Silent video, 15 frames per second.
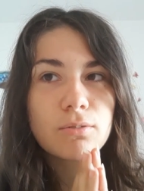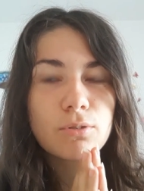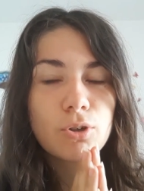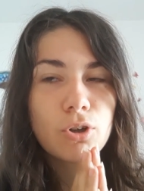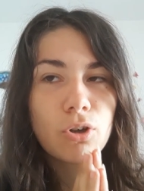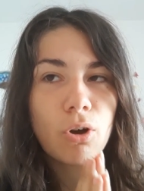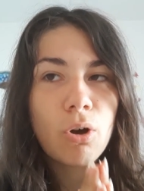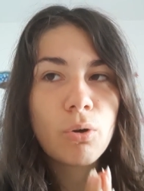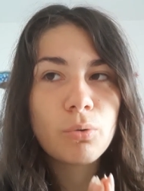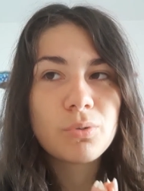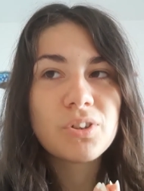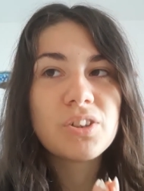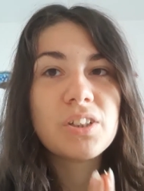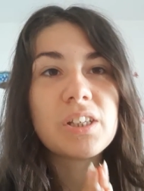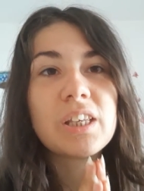
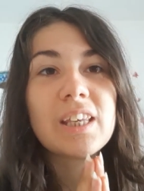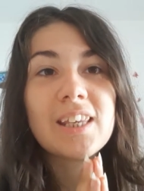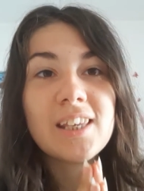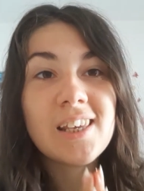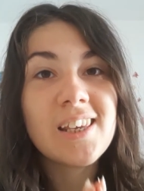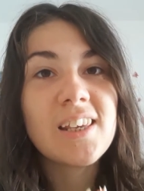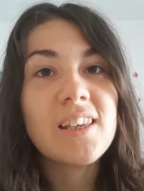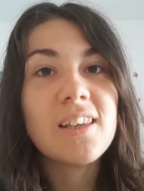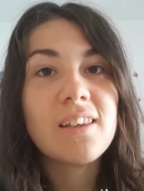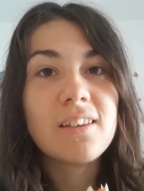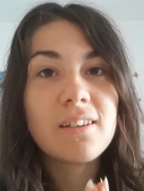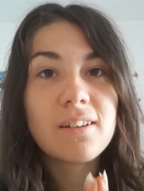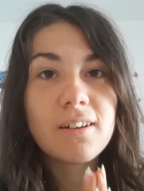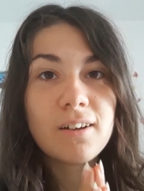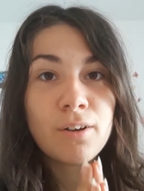code, the key
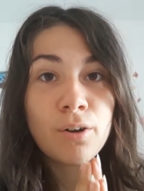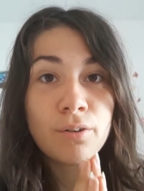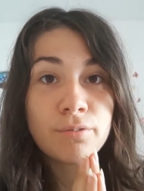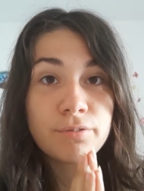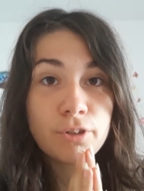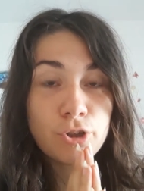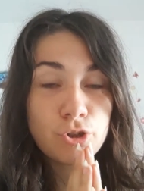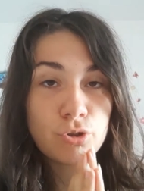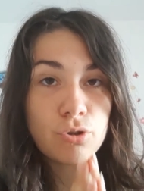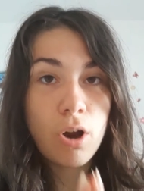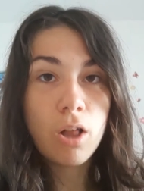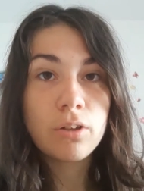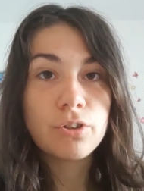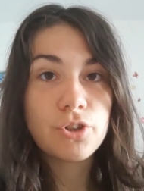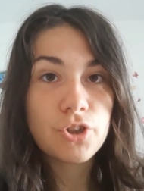of
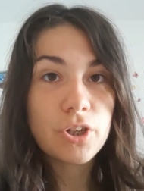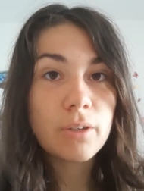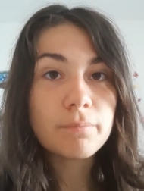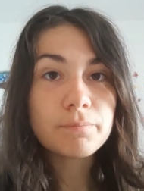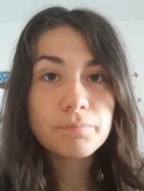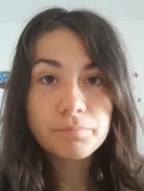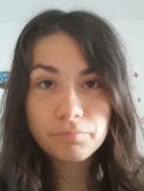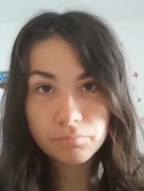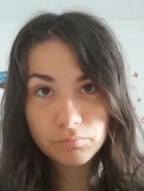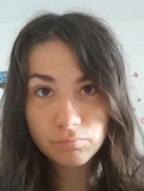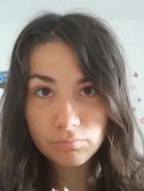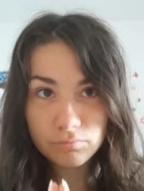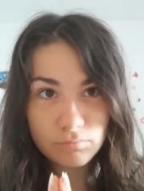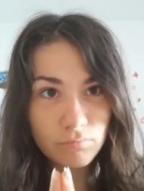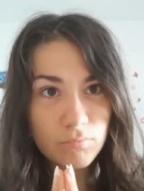astrology.
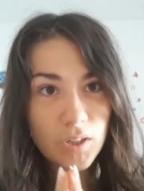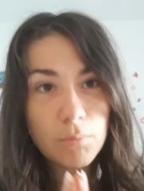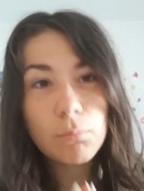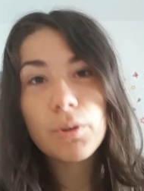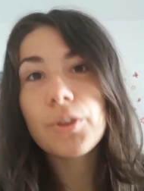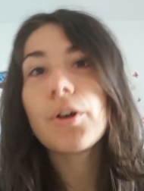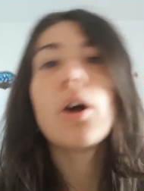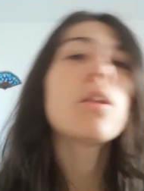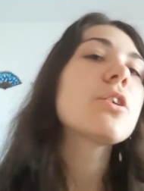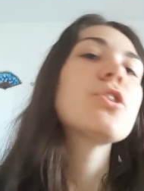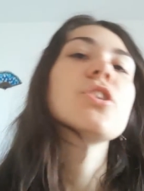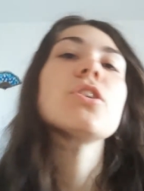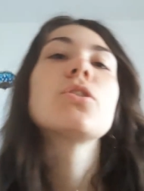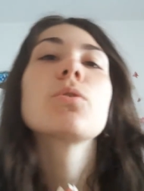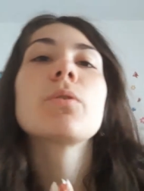
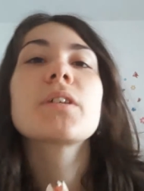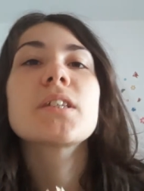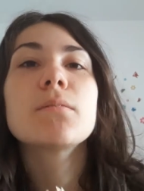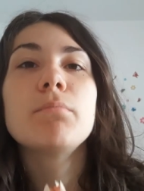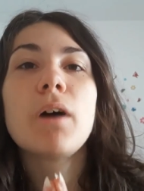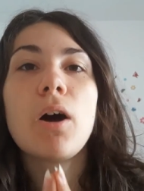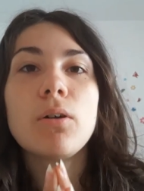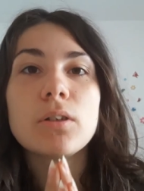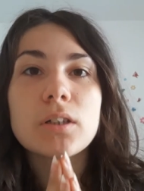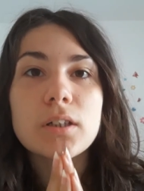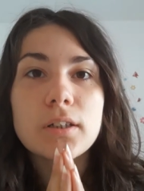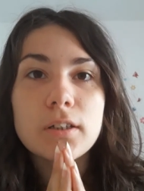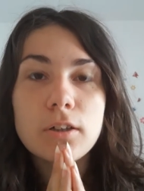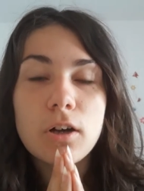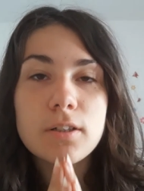Mythology talks
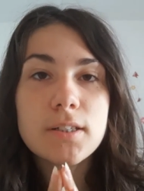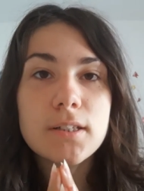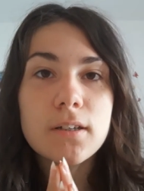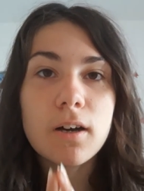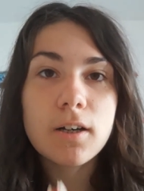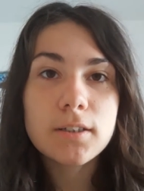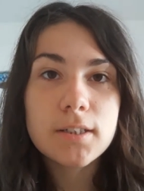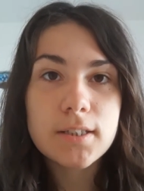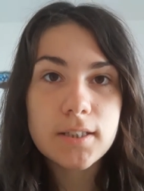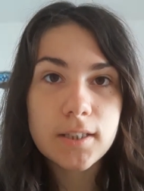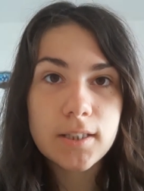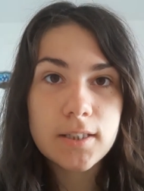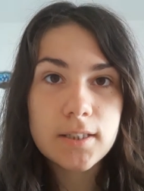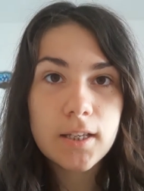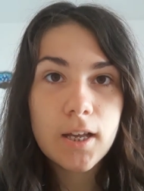about gods and
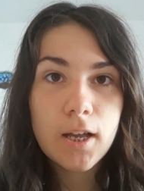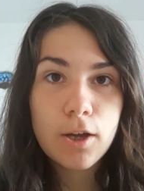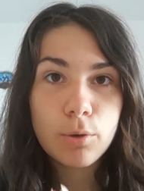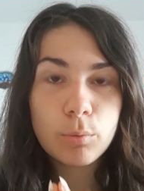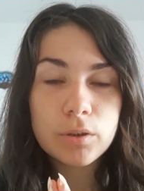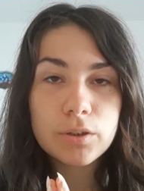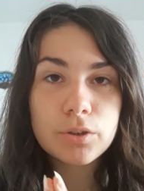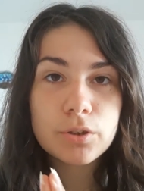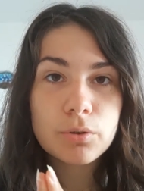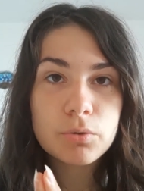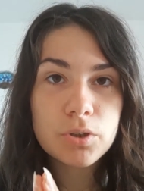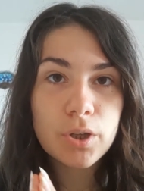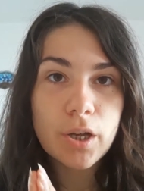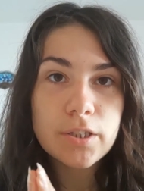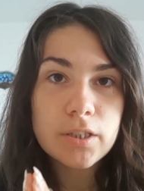goddesses, whether
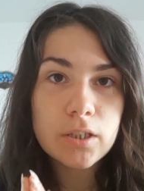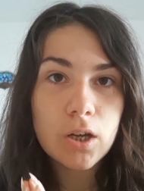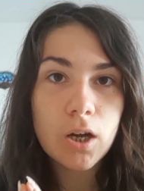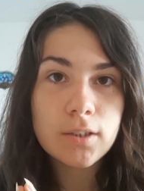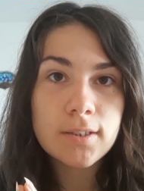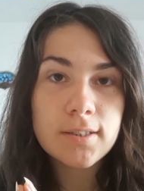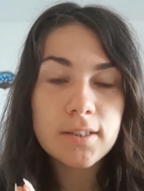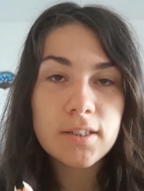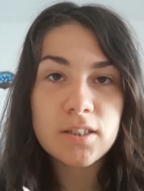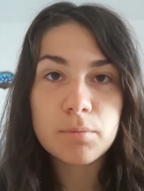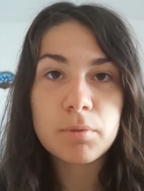those gods and goddesses